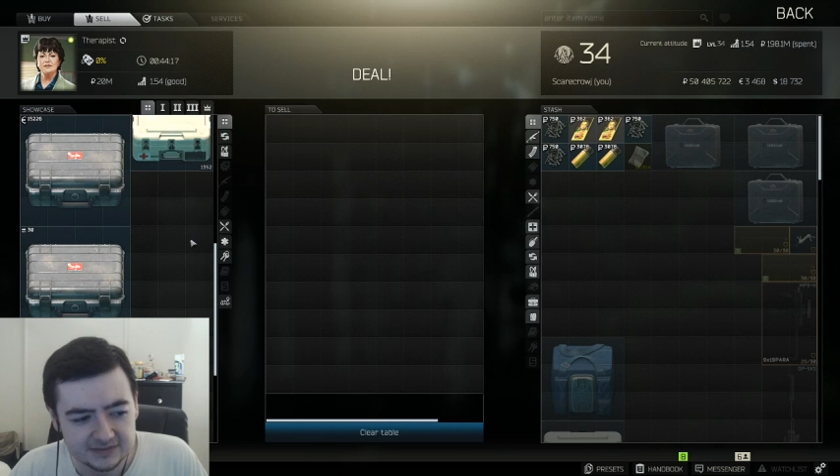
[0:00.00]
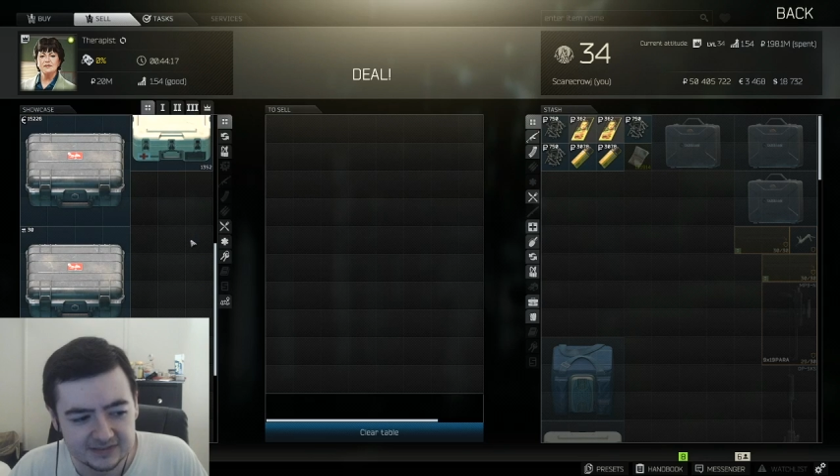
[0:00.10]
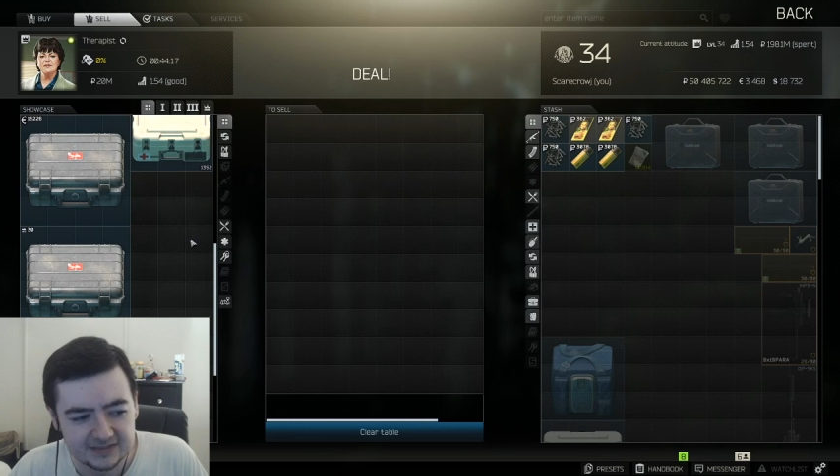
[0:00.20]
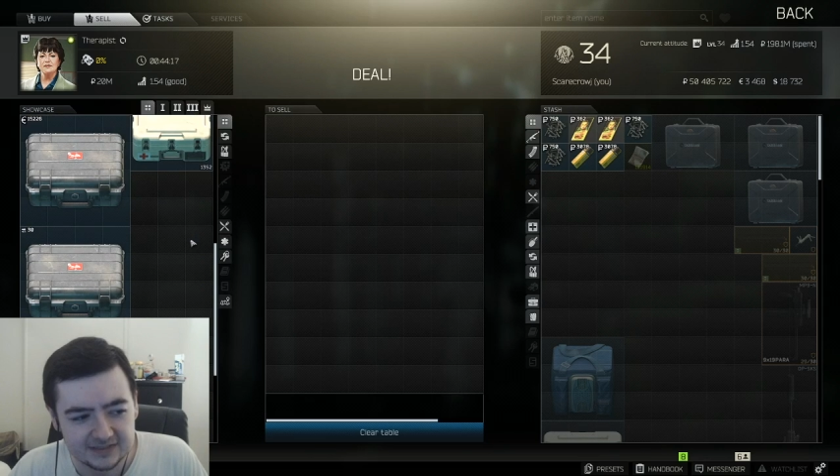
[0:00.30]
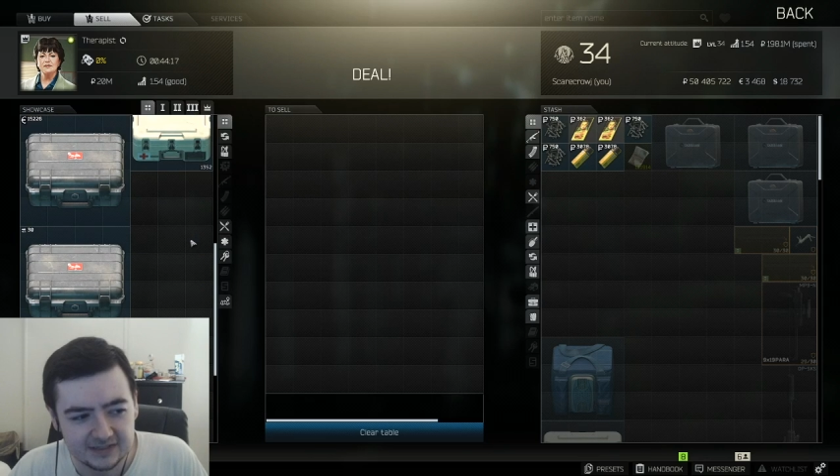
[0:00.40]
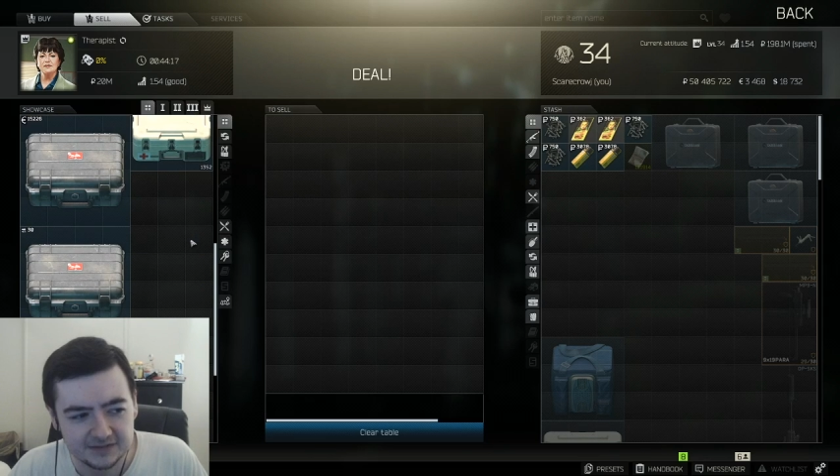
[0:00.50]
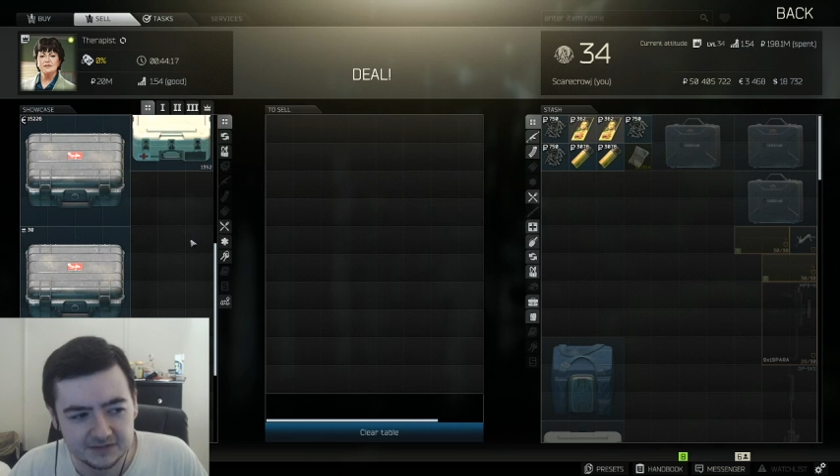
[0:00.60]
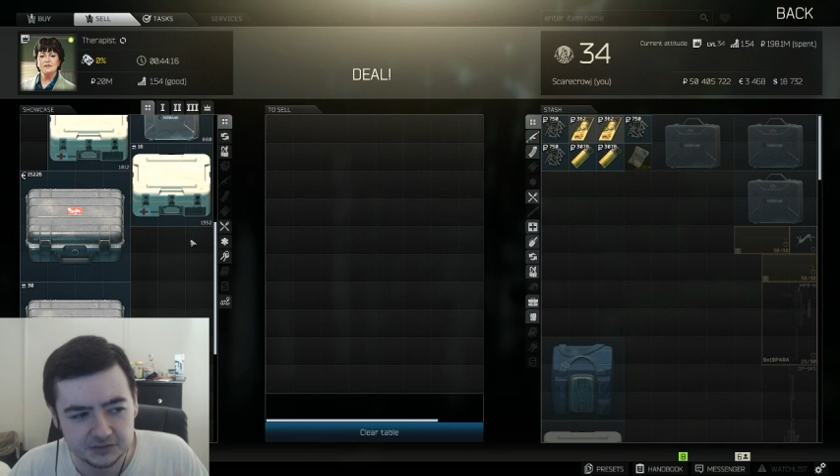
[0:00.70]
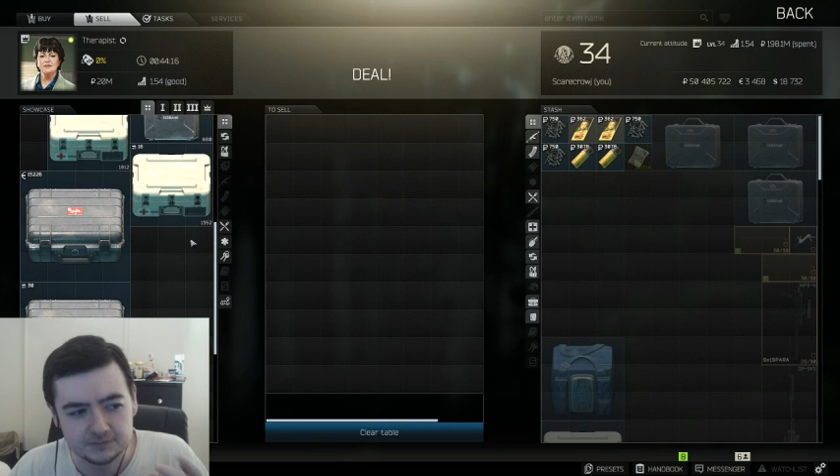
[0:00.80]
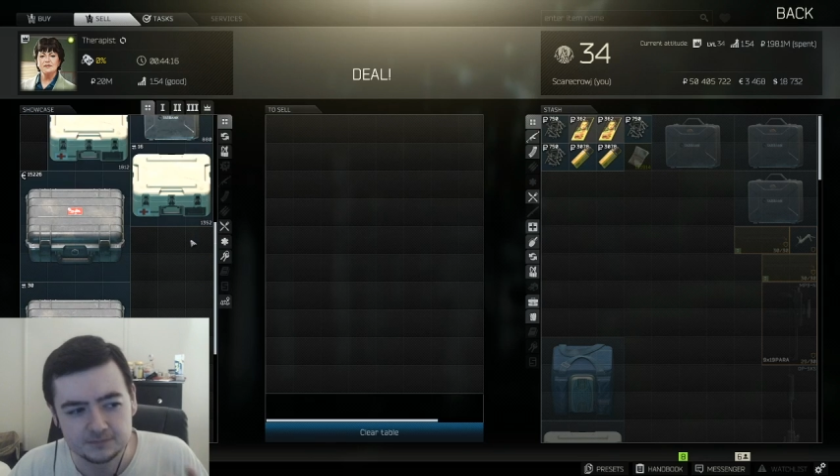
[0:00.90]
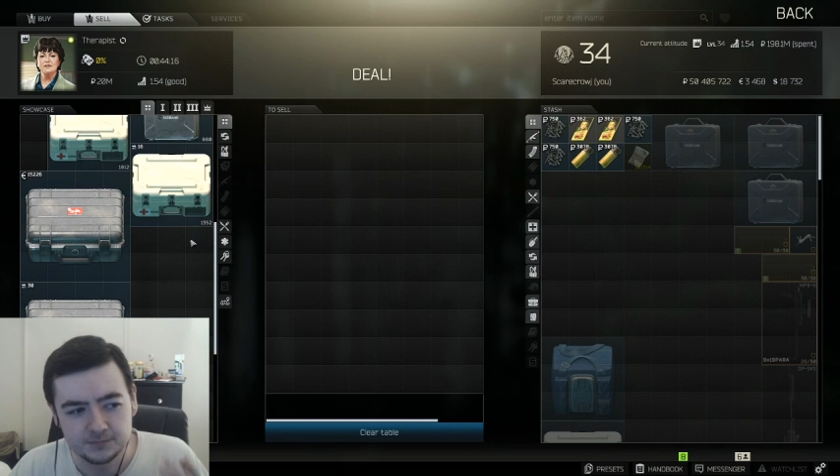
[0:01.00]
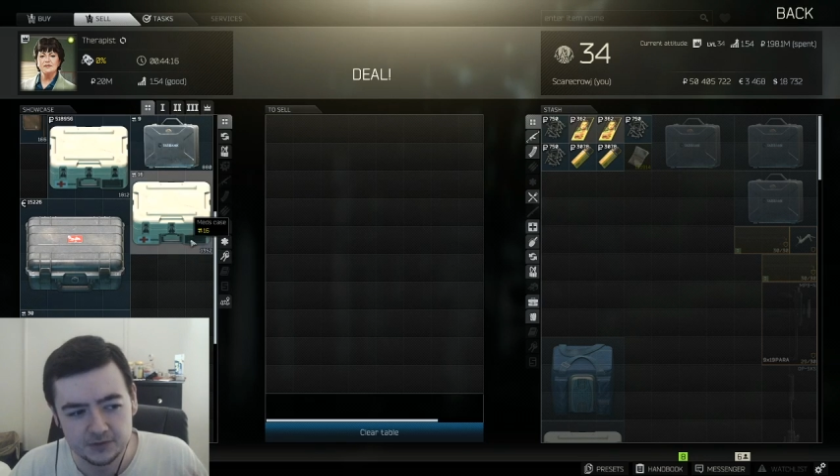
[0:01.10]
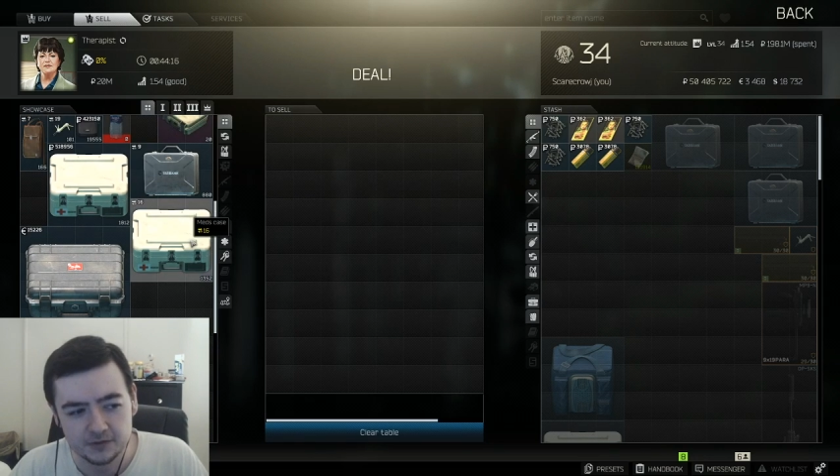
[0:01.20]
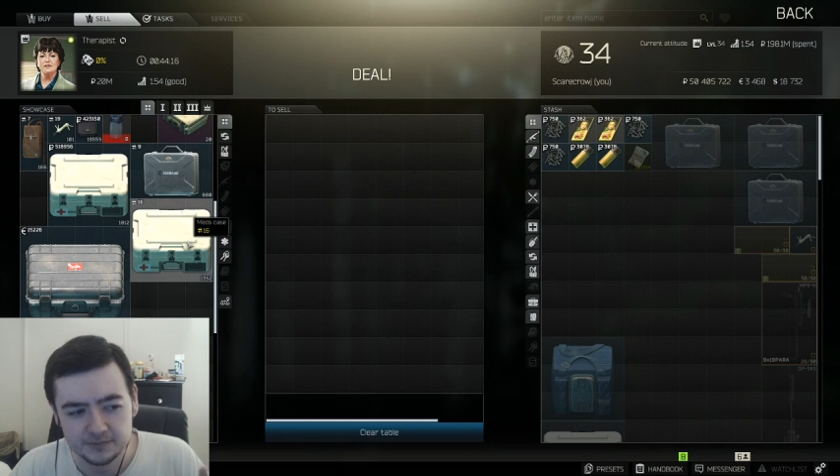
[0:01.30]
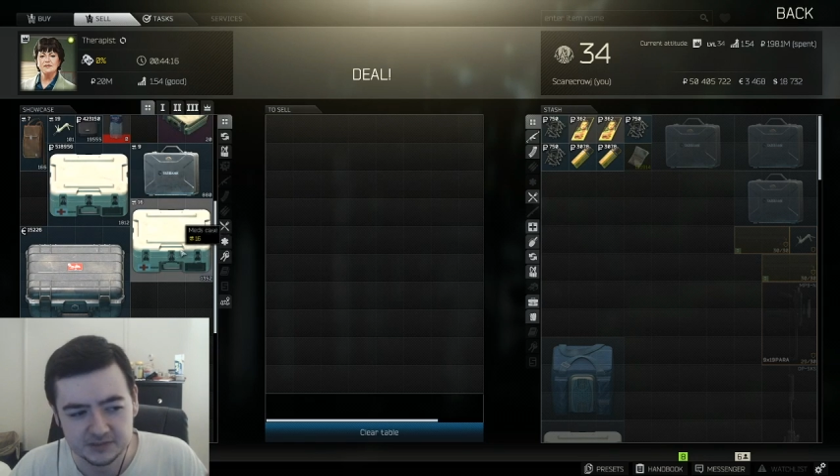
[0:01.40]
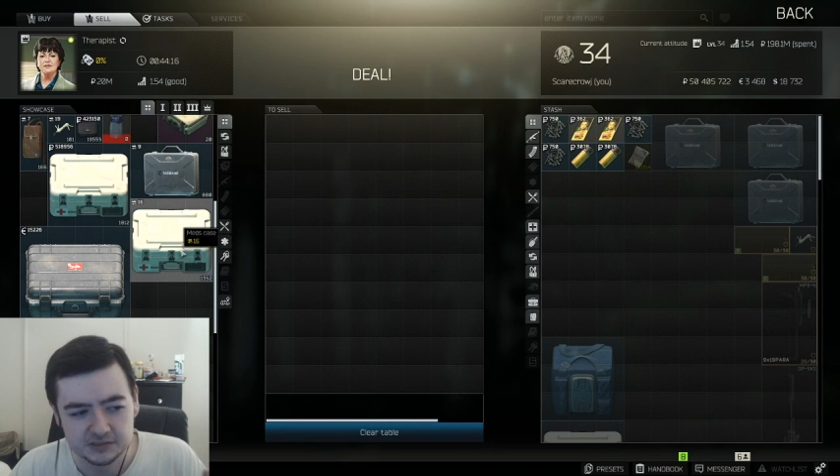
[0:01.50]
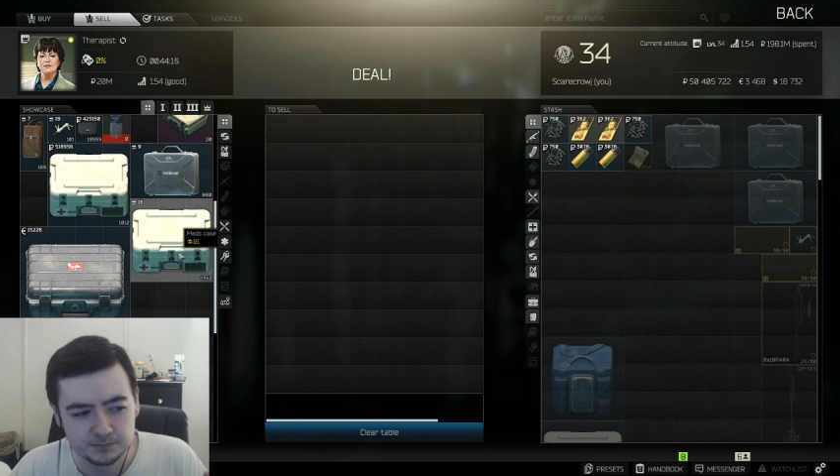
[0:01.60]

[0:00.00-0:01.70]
I think Therapist is